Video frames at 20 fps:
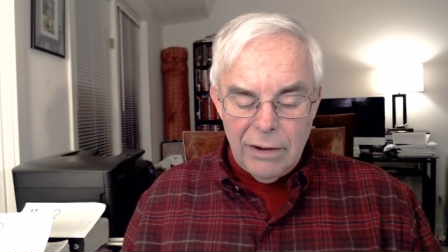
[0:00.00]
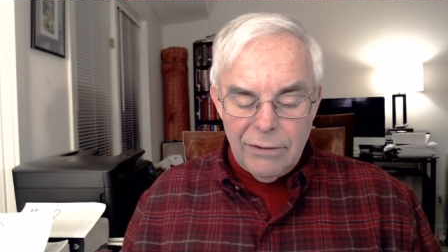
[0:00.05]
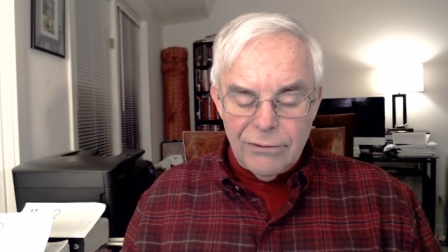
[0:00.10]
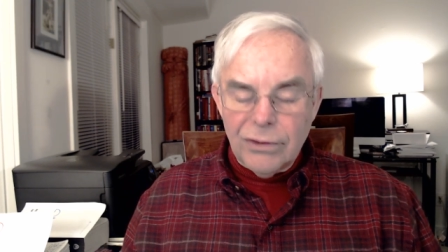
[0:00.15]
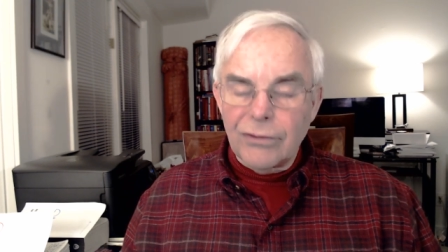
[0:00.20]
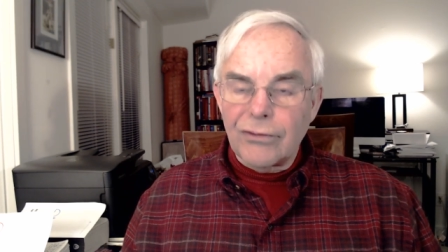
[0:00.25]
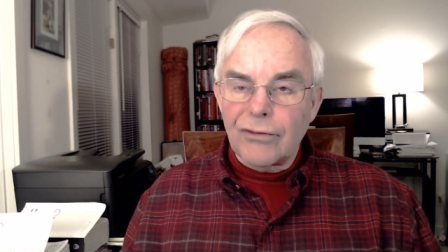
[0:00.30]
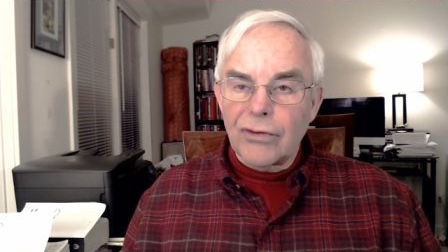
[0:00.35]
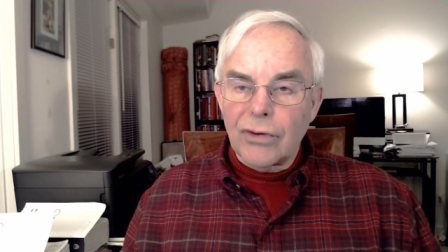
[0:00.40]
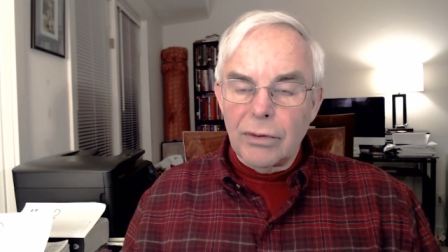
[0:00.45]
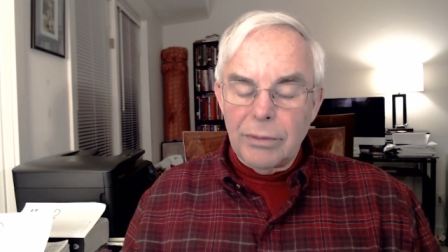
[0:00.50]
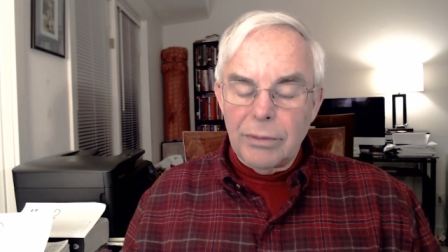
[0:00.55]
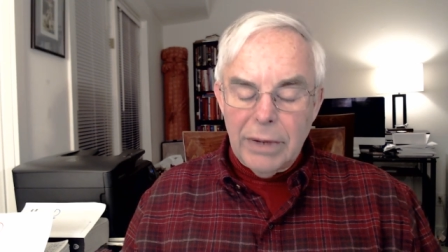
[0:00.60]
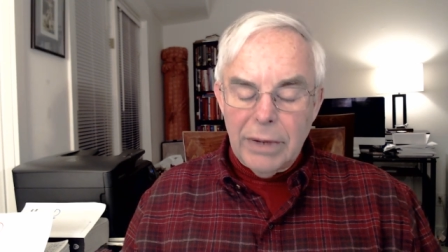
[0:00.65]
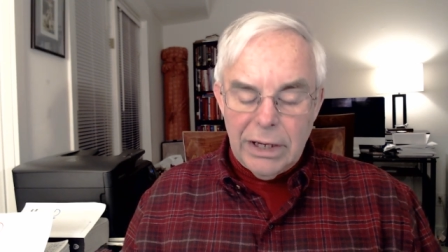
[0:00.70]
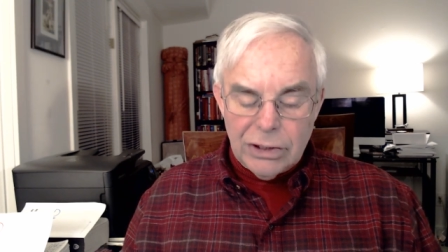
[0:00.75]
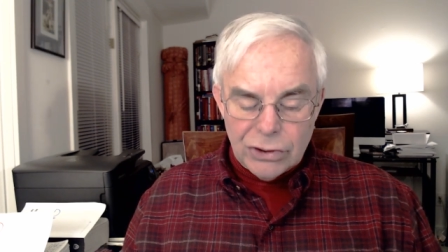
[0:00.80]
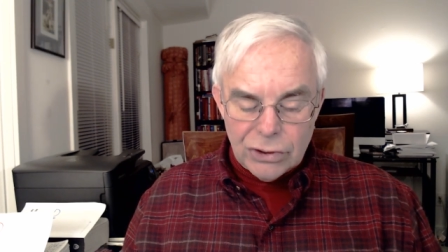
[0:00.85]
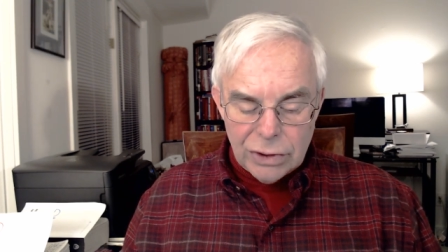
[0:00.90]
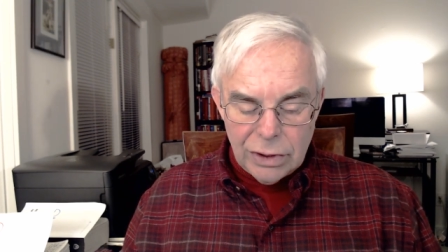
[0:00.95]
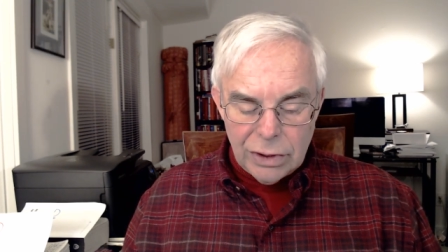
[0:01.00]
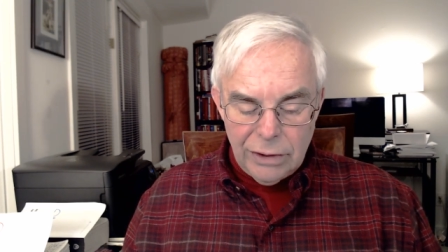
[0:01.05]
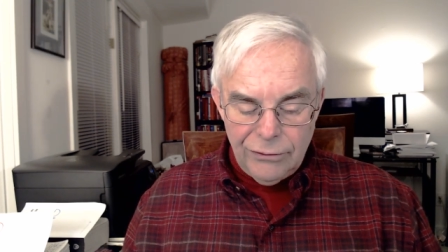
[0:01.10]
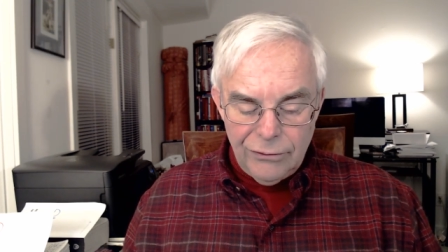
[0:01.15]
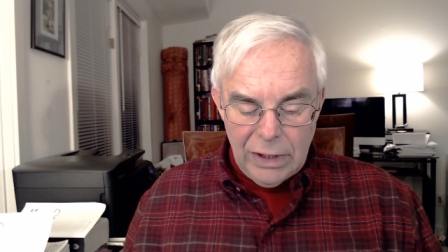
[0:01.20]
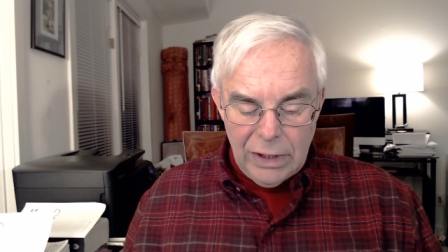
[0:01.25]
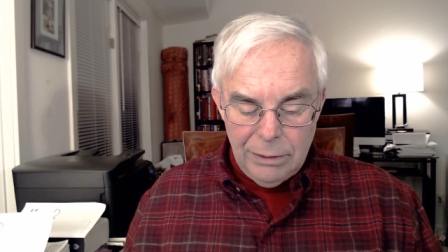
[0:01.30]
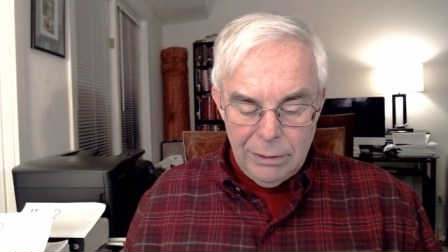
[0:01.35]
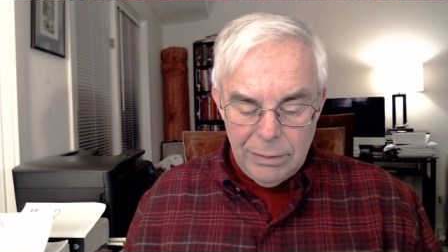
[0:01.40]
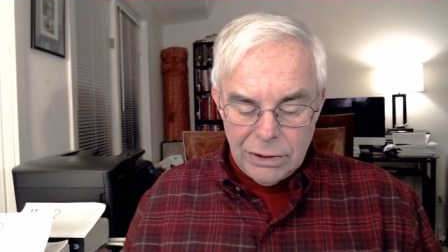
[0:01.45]
of the formation
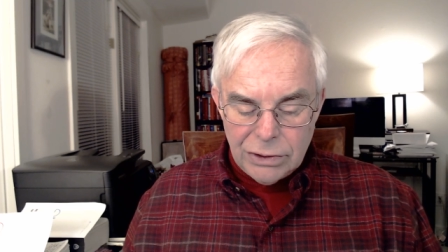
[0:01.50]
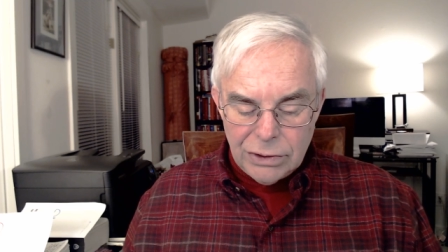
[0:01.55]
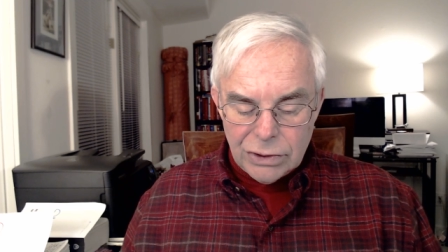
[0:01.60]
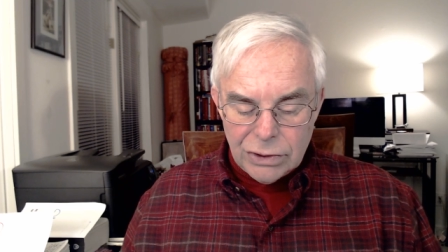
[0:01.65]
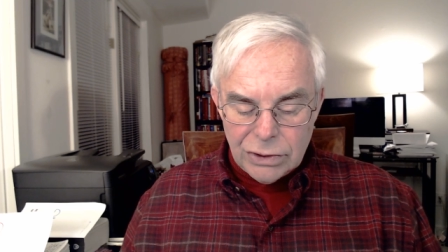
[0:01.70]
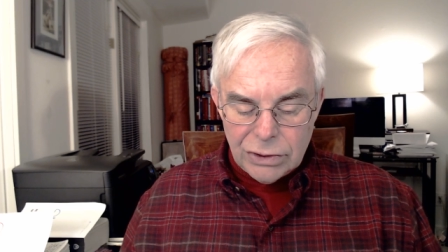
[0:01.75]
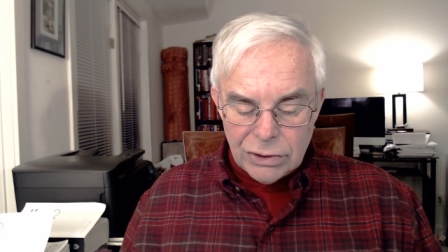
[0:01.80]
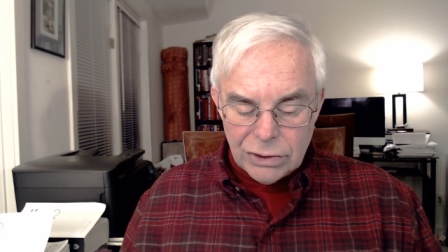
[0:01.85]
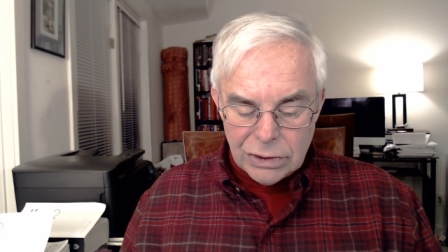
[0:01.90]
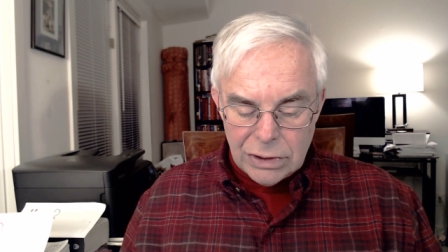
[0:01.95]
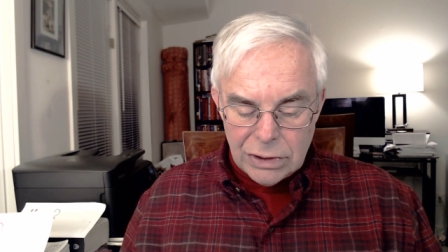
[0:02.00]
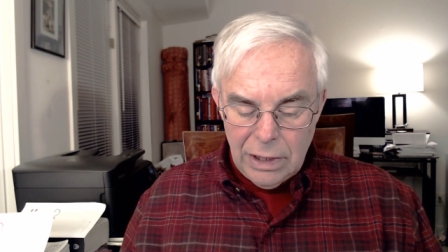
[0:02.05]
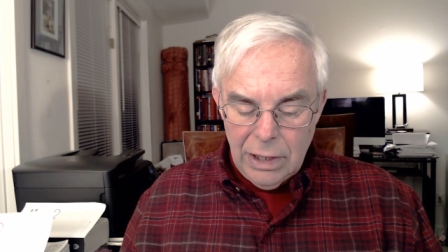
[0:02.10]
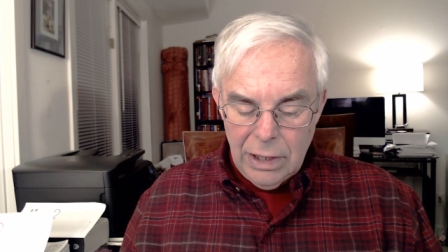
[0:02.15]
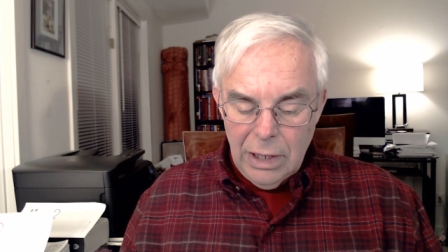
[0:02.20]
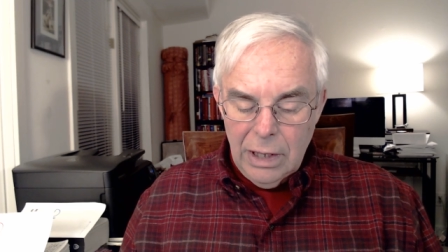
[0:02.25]
of images.